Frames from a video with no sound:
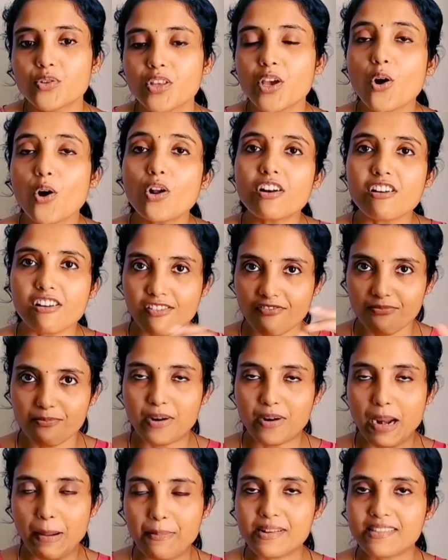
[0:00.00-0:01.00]
So they all
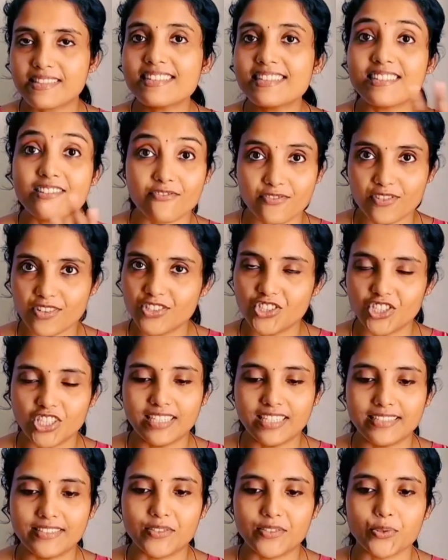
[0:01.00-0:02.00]
represent different
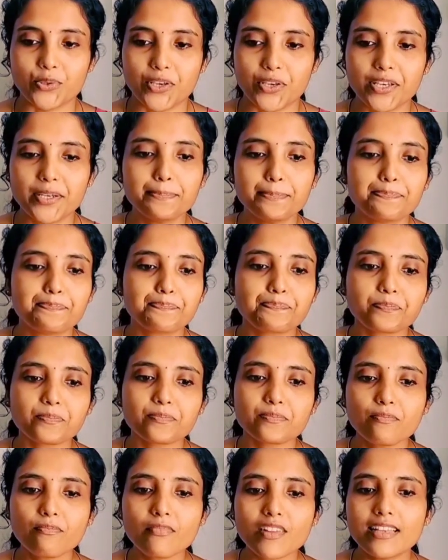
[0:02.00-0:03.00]
genes, okay?
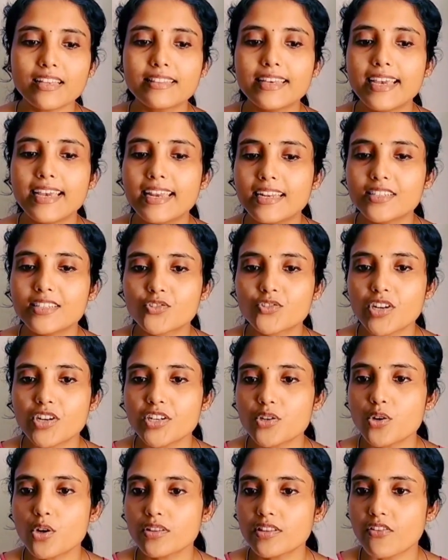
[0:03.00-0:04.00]
The
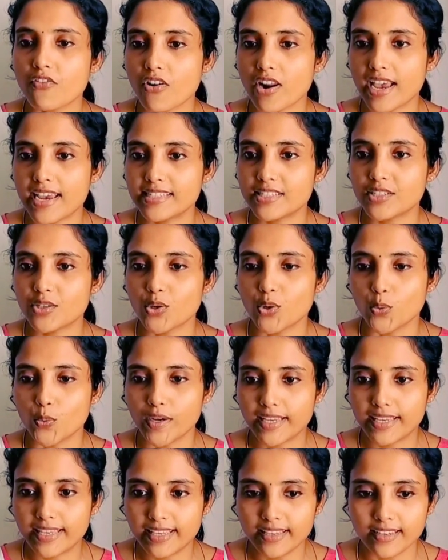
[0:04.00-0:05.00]
illustration on the right
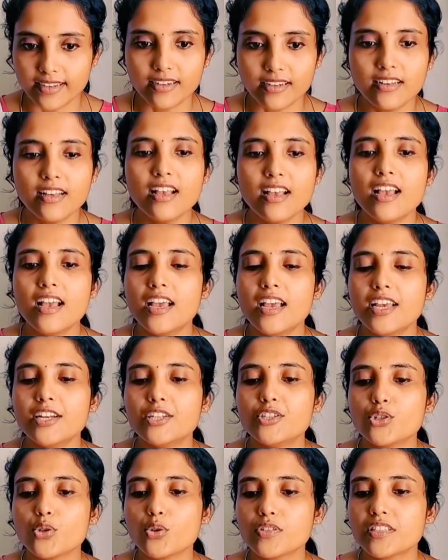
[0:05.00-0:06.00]
over here,
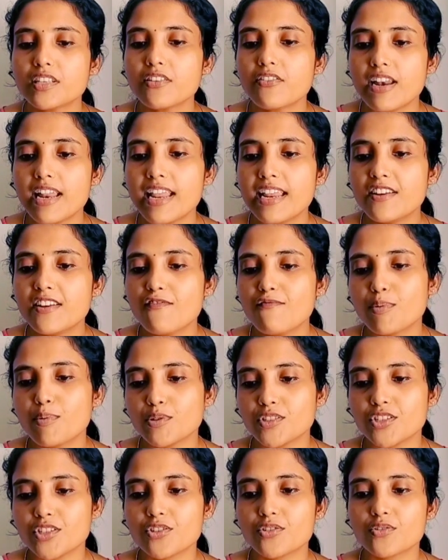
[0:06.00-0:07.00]
it shows the
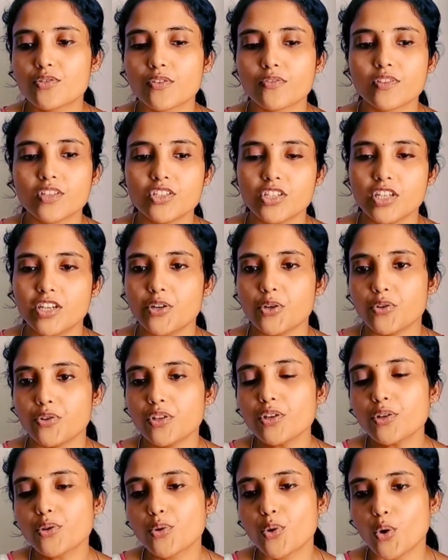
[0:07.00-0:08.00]
relative positions of the gene
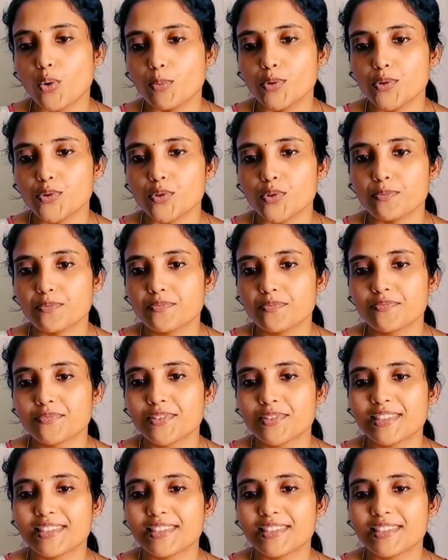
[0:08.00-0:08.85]
on the chromosome.